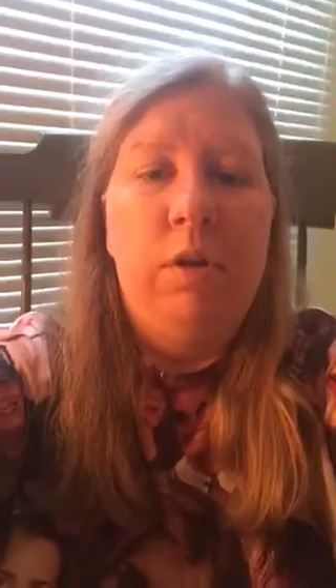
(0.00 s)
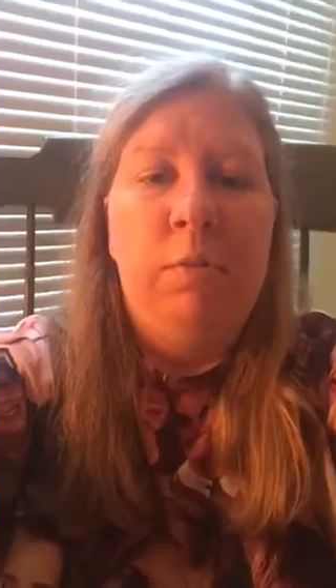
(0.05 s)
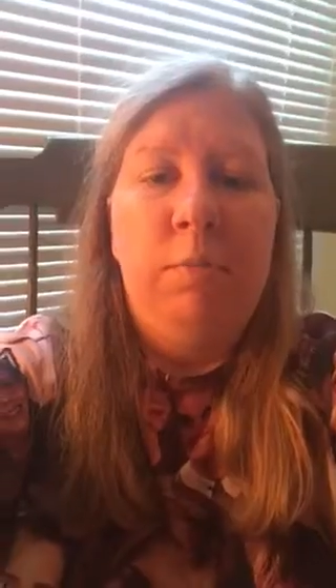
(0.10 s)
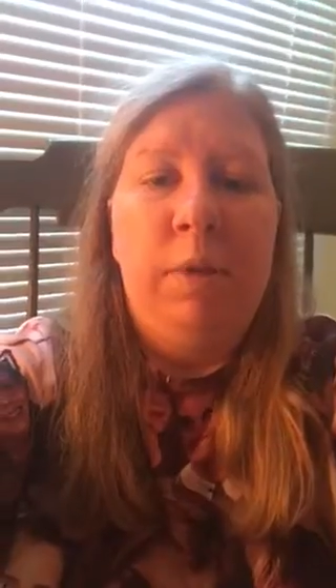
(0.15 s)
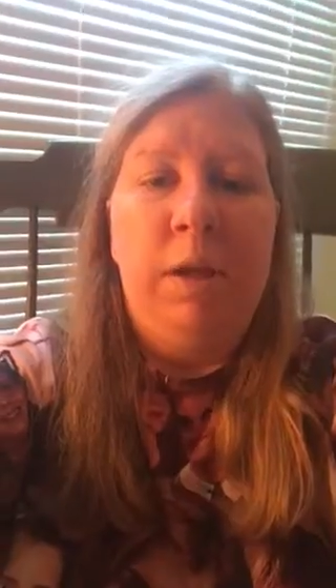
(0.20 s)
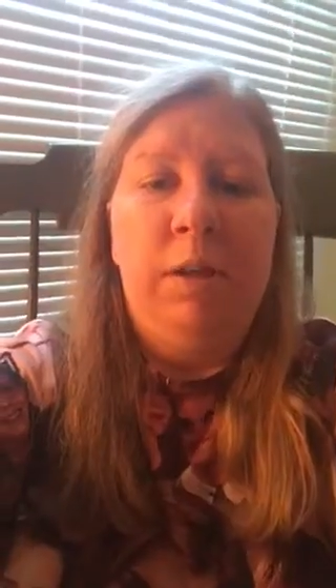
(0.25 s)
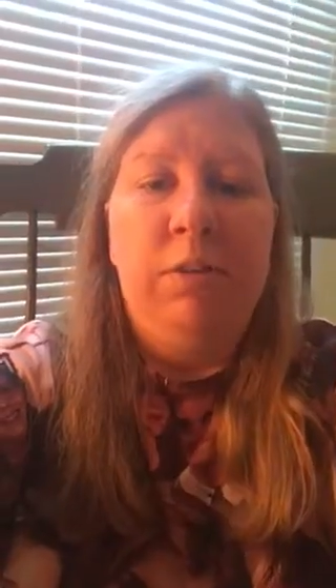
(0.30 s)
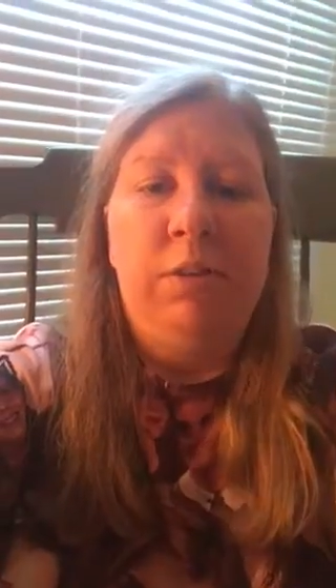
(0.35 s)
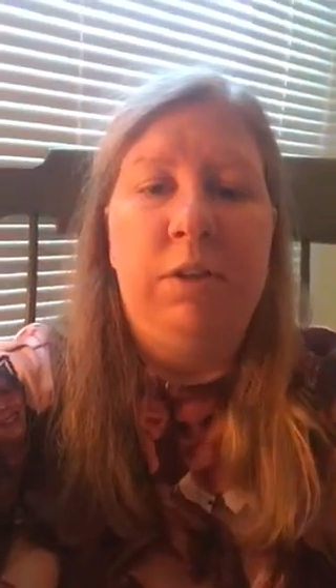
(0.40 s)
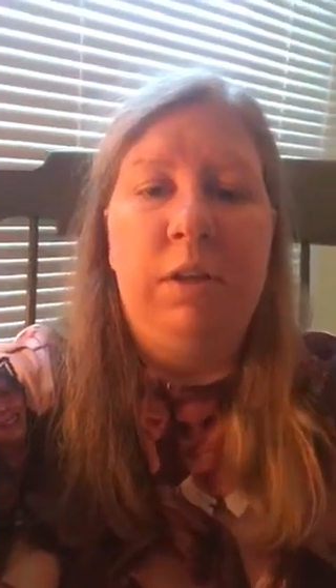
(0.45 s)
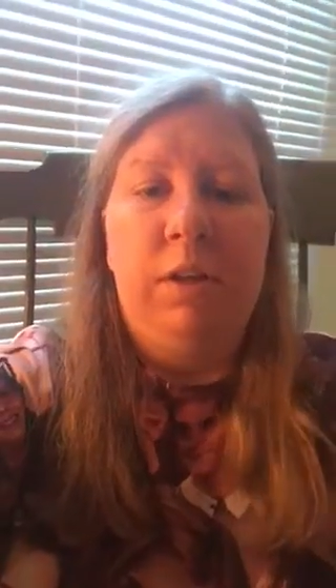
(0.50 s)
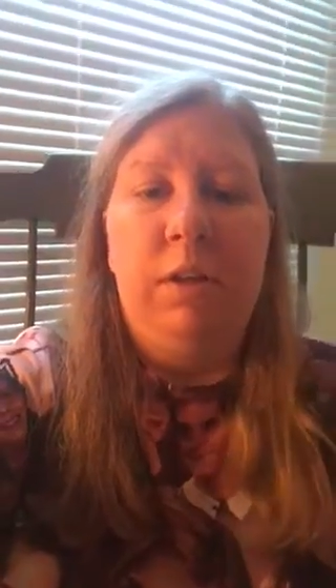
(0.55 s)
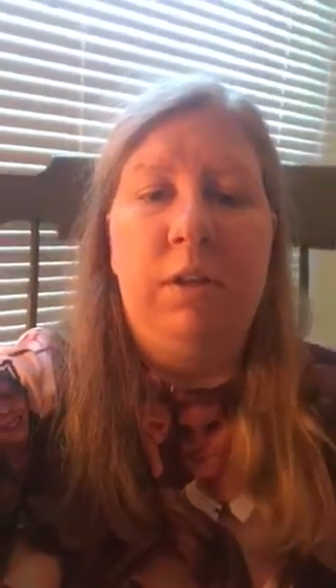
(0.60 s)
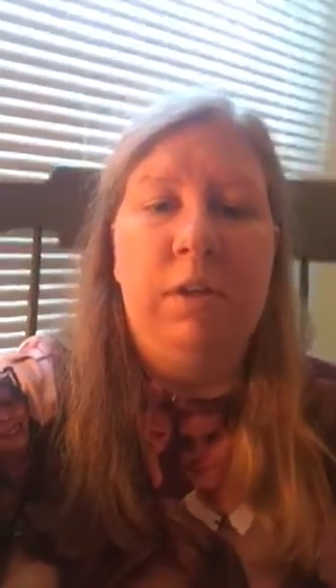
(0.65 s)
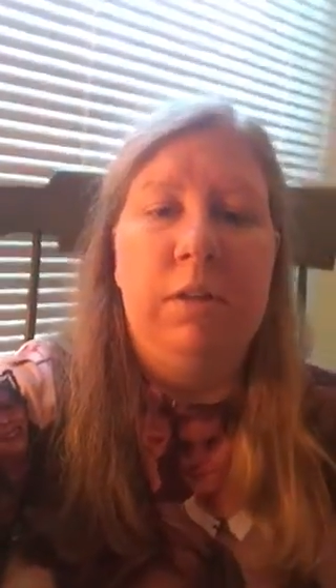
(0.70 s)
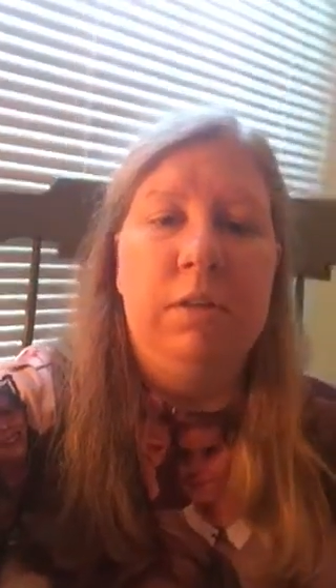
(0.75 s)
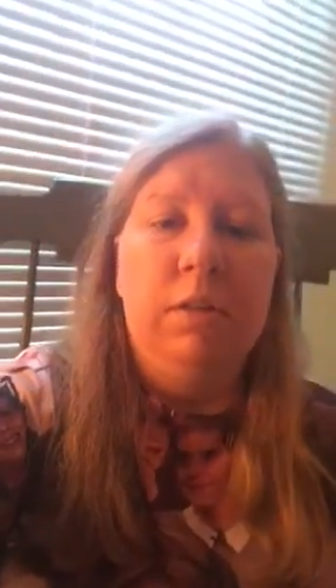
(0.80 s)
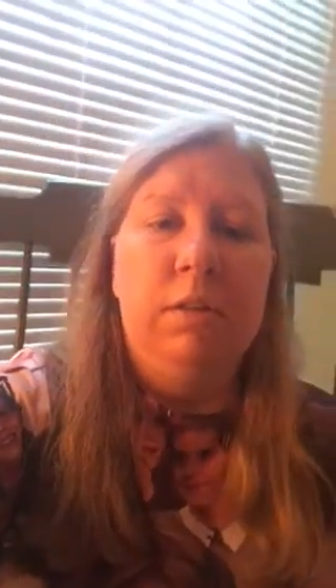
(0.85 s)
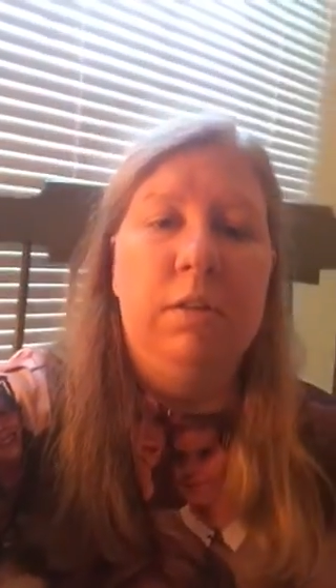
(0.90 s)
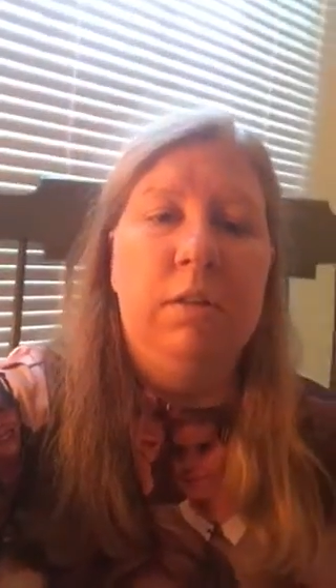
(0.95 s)

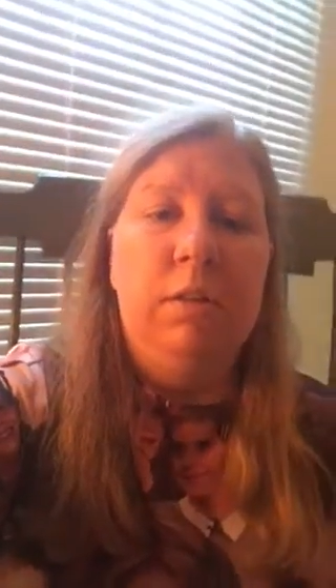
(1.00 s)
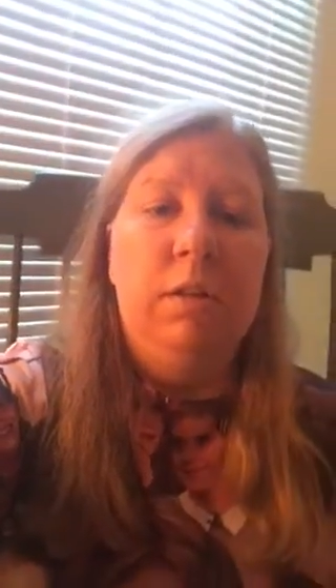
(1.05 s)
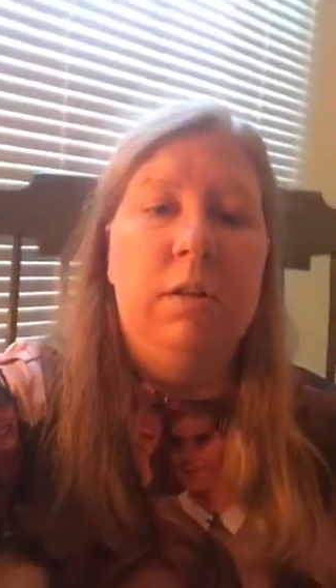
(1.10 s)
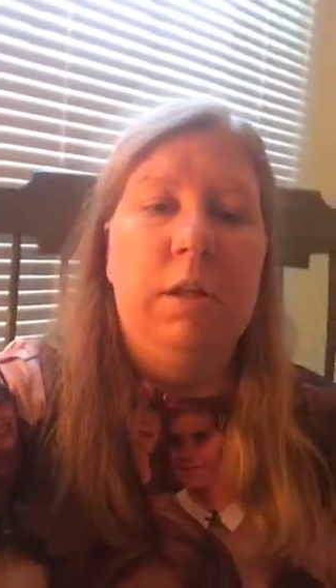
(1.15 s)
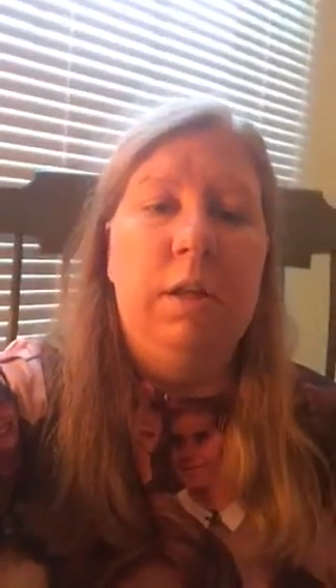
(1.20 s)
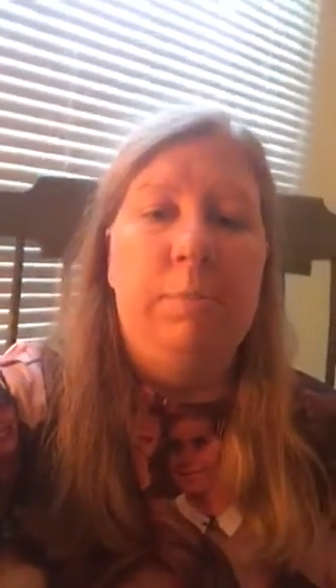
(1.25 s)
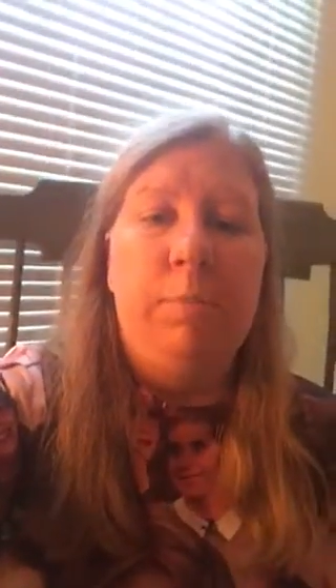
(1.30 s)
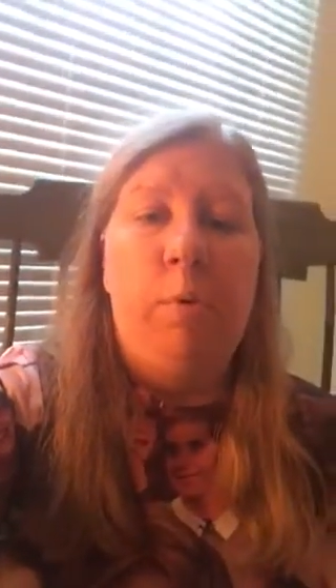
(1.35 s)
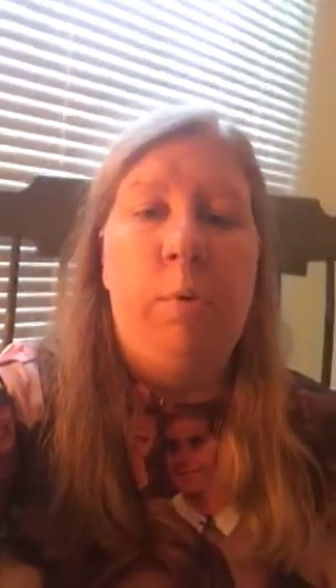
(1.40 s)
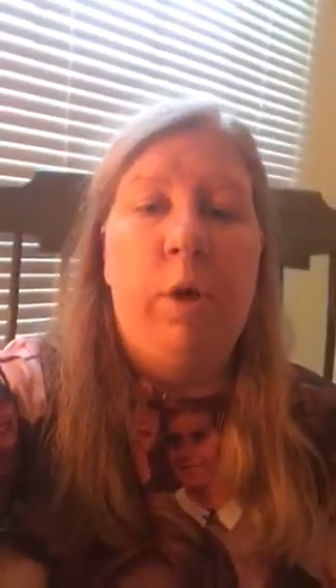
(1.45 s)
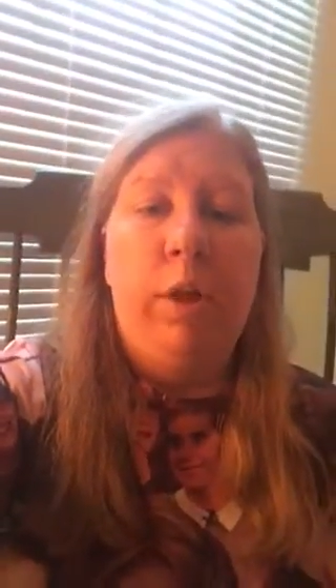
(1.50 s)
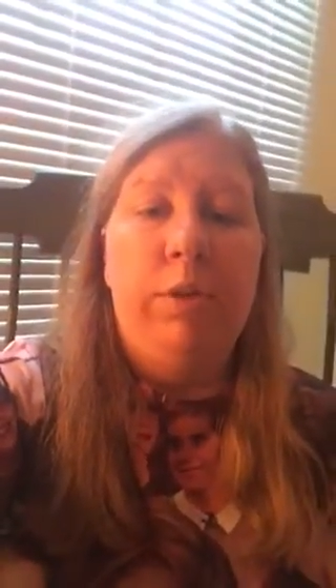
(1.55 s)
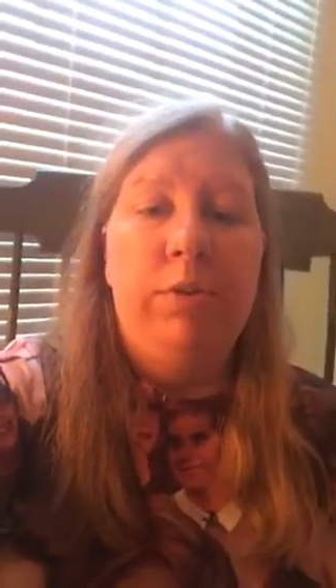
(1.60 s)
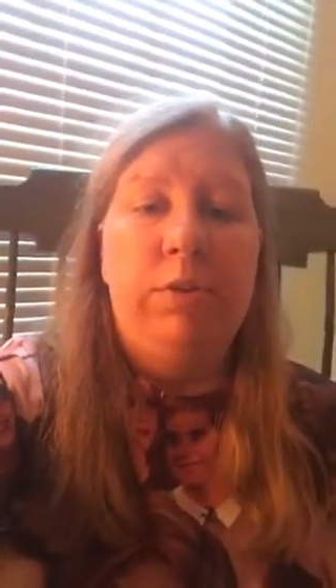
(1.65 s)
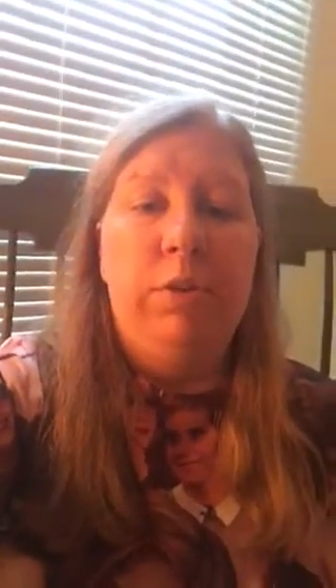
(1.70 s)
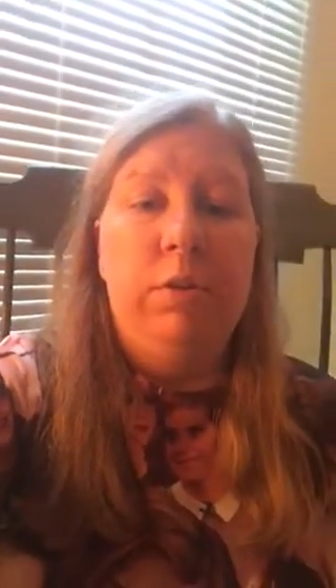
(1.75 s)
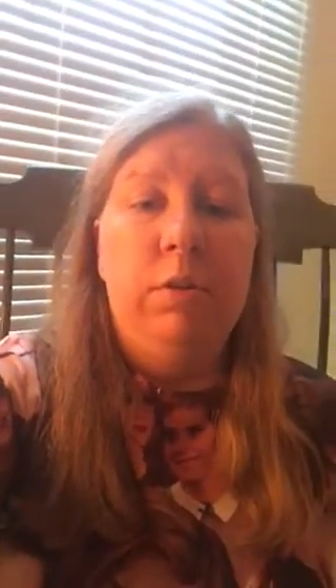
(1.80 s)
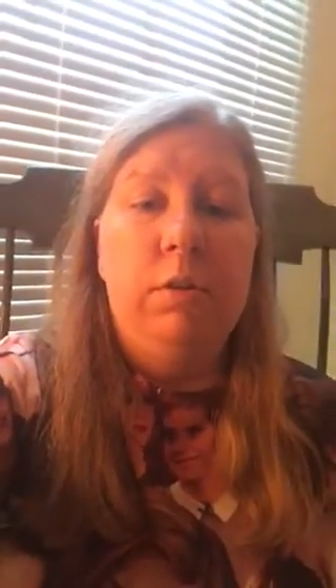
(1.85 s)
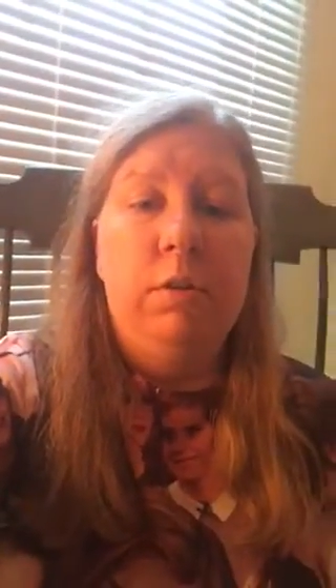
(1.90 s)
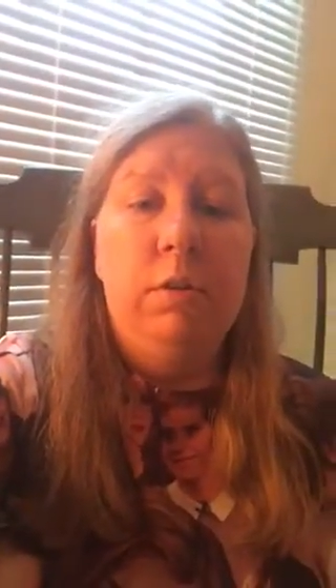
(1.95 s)
amazing Emma
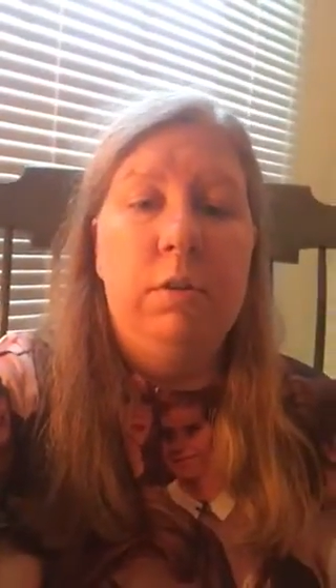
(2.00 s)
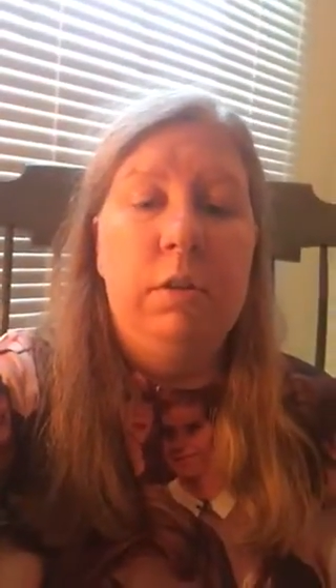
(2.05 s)
Watson.